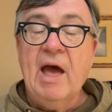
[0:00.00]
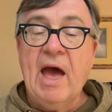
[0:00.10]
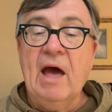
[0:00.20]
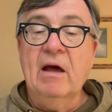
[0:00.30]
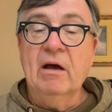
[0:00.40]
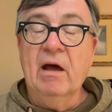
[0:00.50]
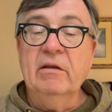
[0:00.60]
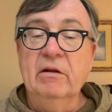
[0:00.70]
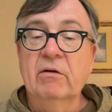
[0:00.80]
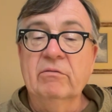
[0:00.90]
Ha, uh,
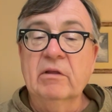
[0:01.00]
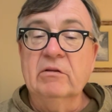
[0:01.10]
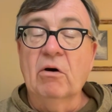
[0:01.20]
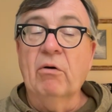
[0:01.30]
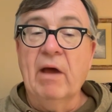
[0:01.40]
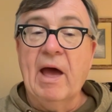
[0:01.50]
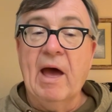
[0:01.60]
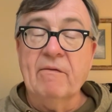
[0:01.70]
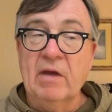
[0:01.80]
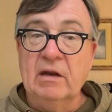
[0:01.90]
you know, that don't
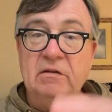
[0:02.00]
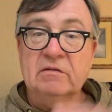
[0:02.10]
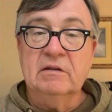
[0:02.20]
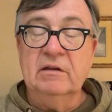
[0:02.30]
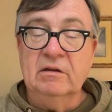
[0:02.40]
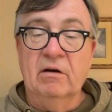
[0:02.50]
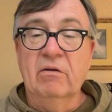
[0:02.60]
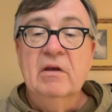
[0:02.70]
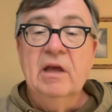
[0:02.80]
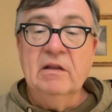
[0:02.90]
have, and it's, you know,
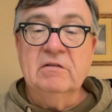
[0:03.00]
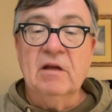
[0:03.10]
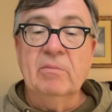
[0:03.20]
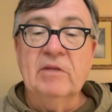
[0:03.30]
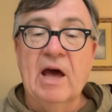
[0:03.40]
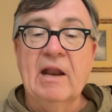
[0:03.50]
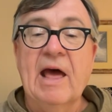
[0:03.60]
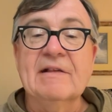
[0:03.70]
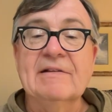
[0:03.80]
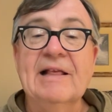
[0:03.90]
it's dumbed down. It
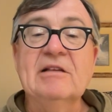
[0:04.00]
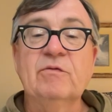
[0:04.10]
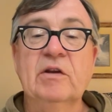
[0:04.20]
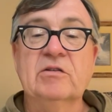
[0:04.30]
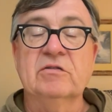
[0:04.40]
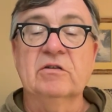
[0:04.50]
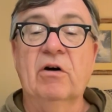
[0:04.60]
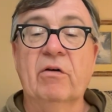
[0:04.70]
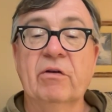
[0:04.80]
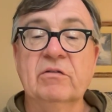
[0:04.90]
has less features than
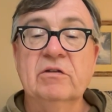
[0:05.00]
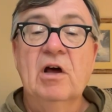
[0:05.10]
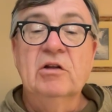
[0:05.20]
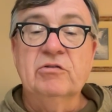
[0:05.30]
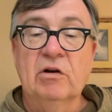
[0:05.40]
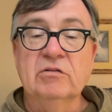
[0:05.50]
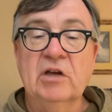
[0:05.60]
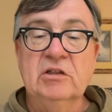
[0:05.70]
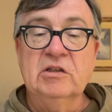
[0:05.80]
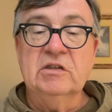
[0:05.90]
all those drones
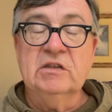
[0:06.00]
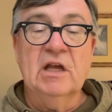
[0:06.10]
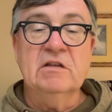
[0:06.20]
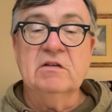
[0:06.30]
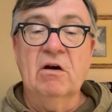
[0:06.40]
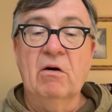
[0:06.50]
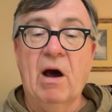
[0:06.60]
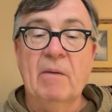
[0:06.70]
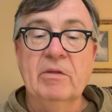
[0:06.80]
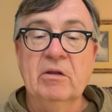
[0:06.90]
I just said. So
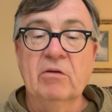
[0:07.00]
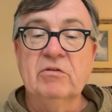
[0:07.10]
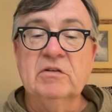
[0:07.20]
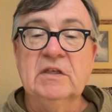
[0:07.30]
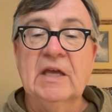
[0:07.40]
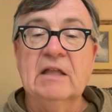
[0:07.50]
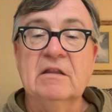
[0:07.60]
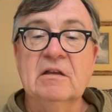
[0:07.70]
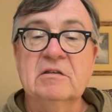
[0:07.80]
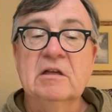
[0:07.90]
I mean, the only reason to
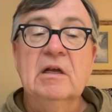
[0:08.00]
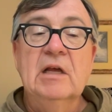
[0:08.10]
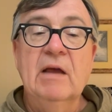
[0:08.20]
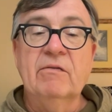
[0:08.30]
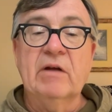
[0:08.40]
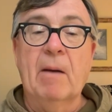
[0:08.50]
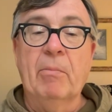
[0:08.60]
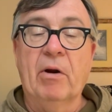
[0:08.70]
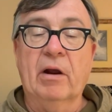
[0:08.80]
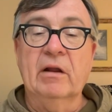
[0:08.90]
get this if you're out
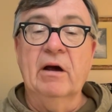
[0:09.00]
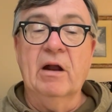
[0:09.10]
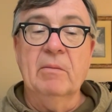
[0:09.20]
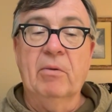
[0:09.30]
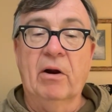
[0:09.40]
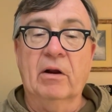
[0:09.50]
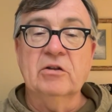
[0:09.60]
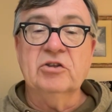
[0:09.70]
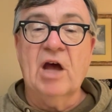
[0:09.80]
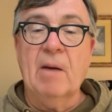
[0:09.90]
bargain hunting,
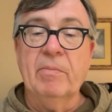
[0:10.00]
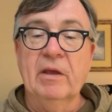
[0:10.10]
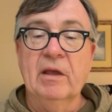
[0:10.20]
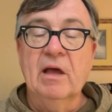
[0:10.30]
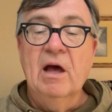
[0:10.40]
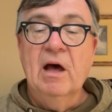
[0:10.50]
bargain shopping,